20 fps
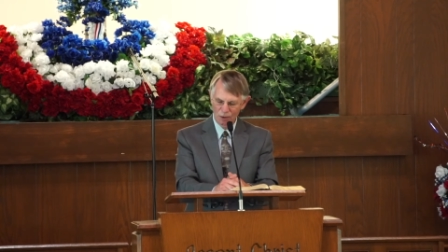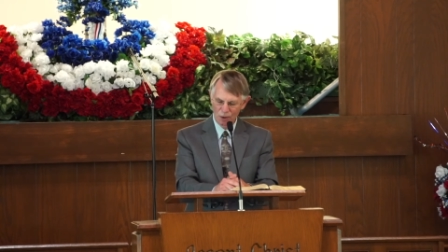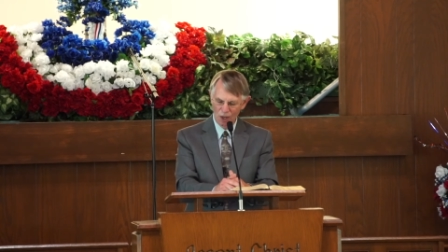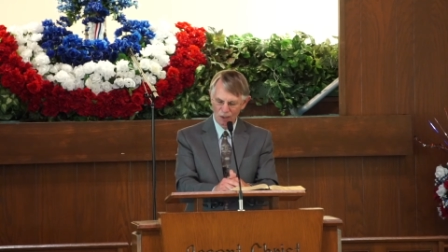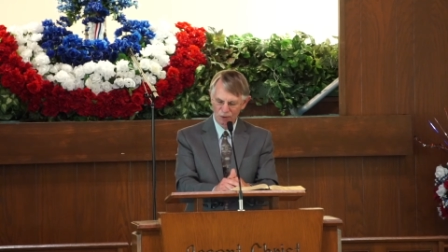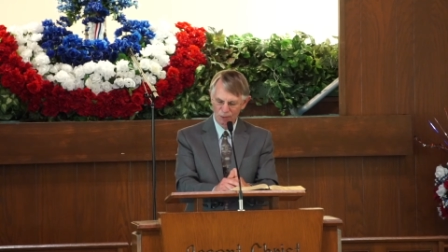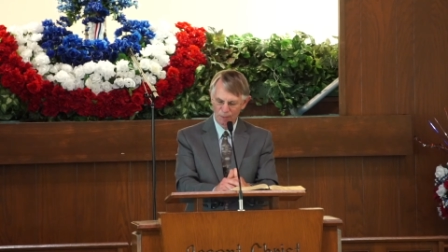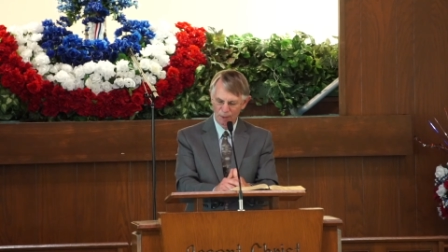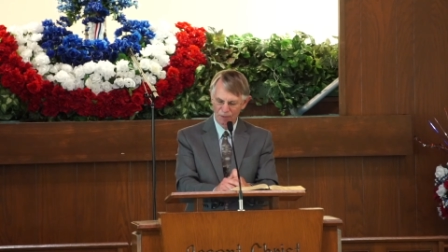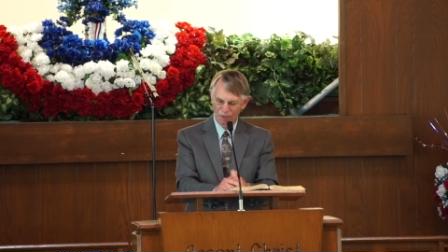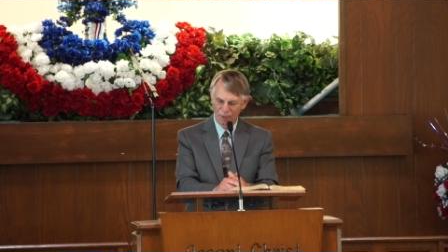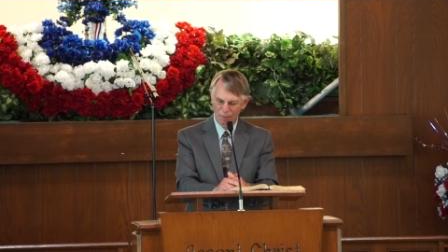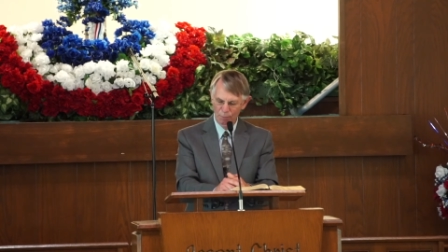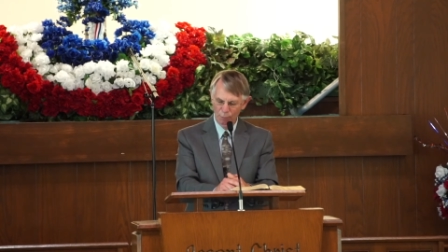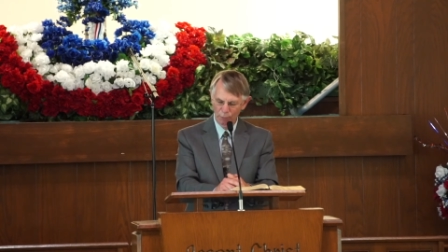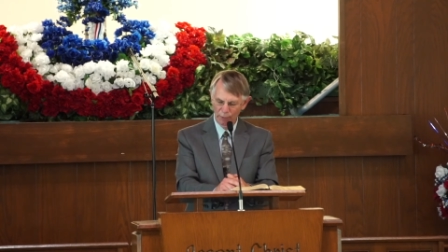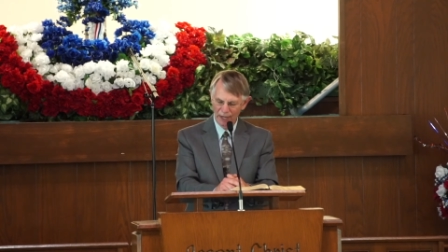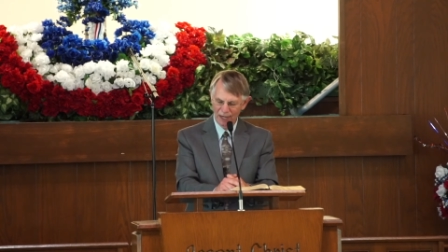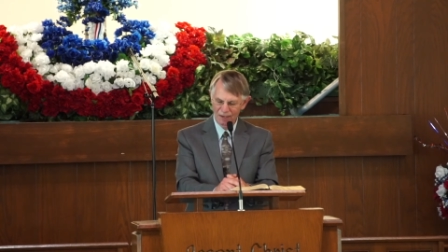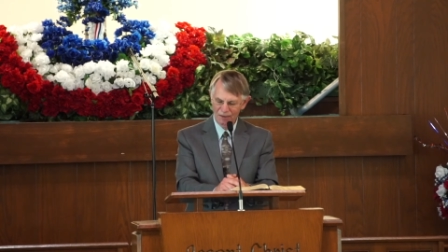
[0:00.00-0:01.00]
talks about the
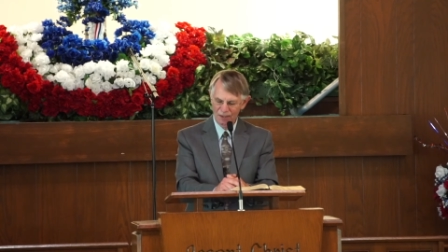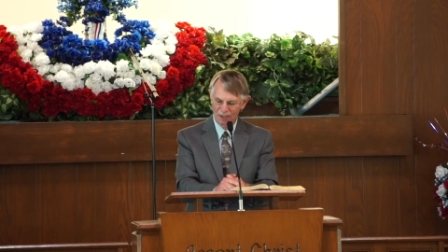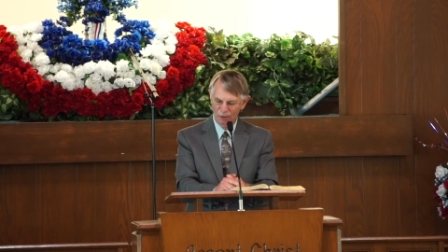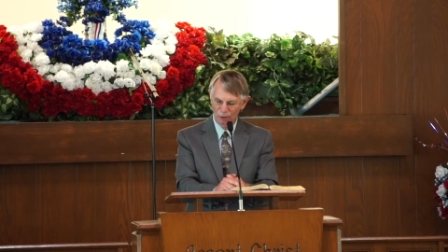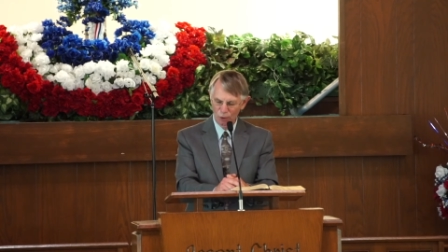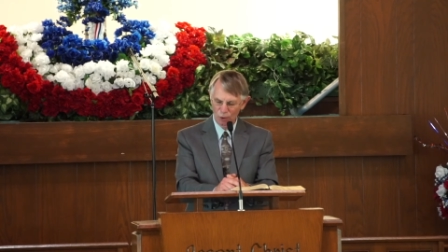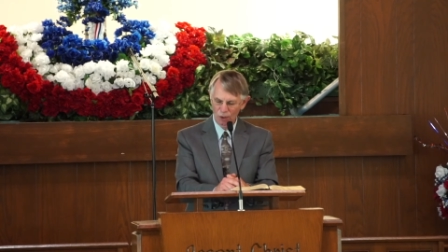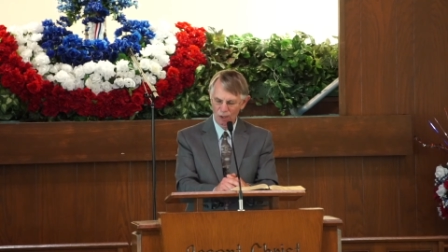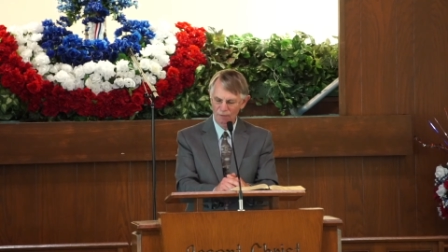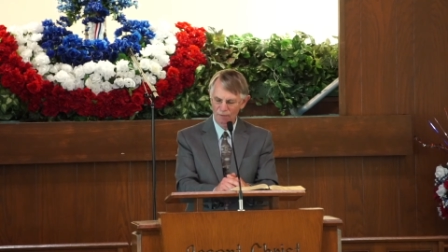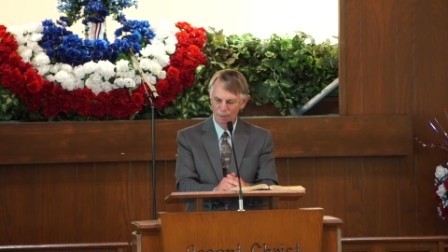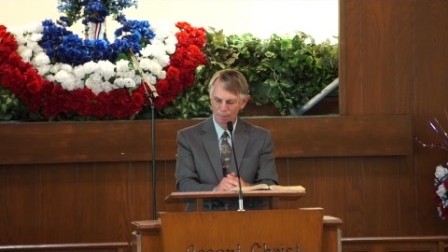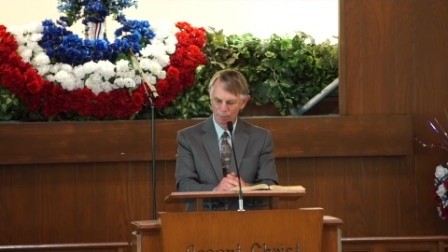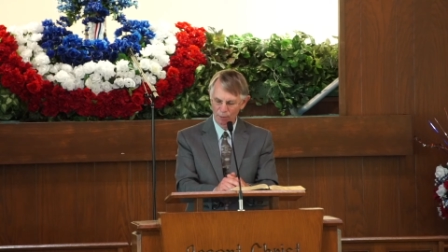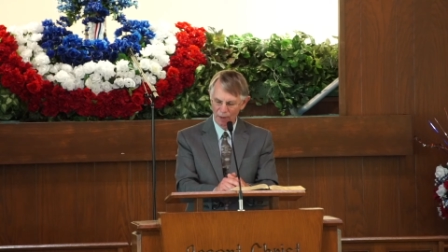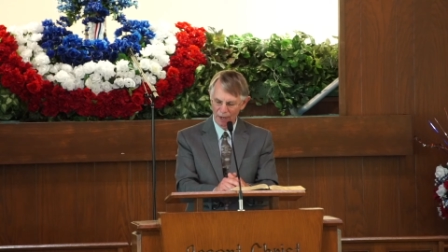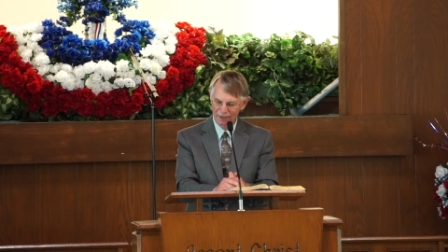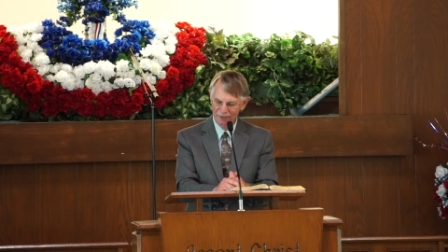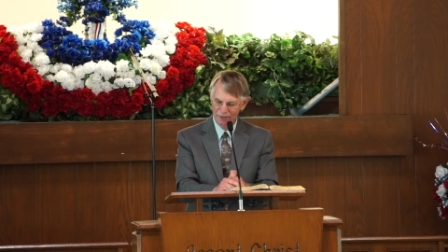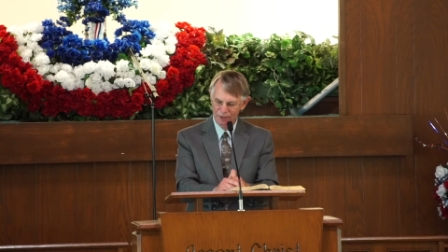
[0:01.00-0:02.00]
brazen look of a
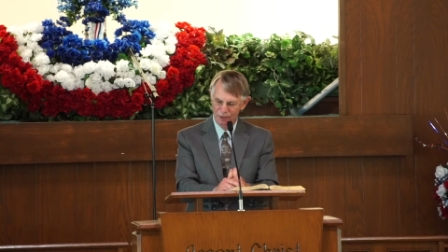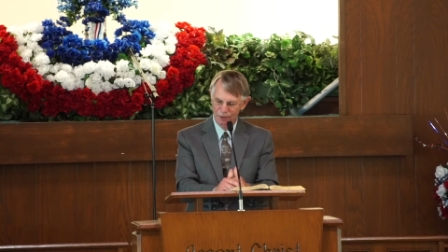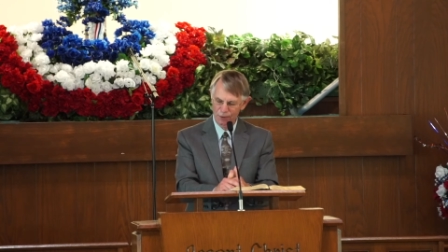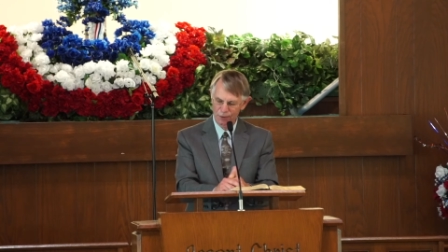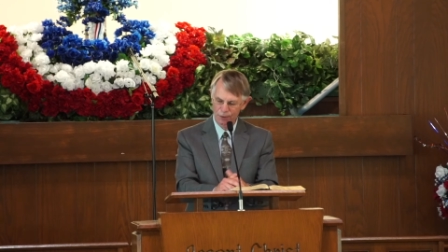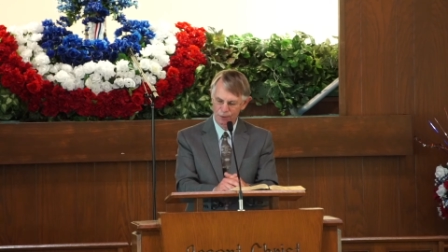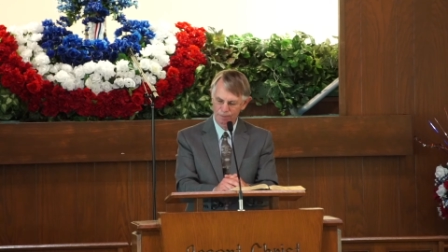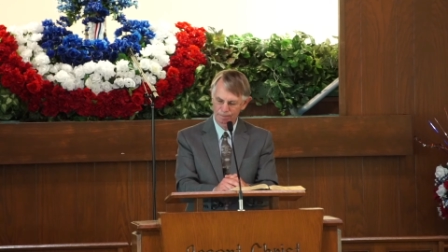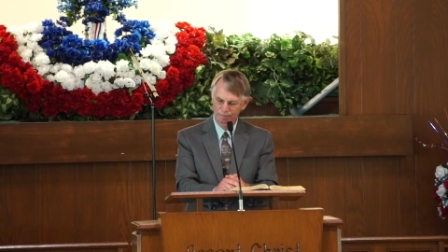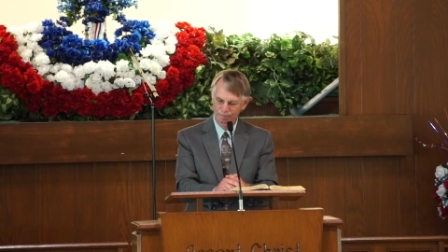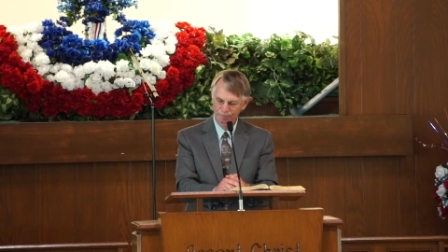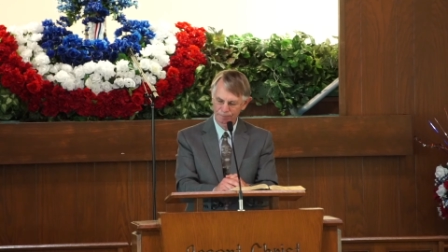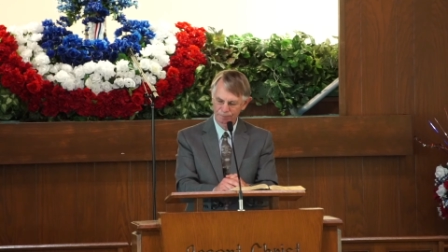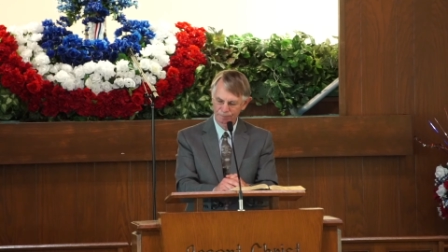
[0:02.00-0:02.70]
prostitute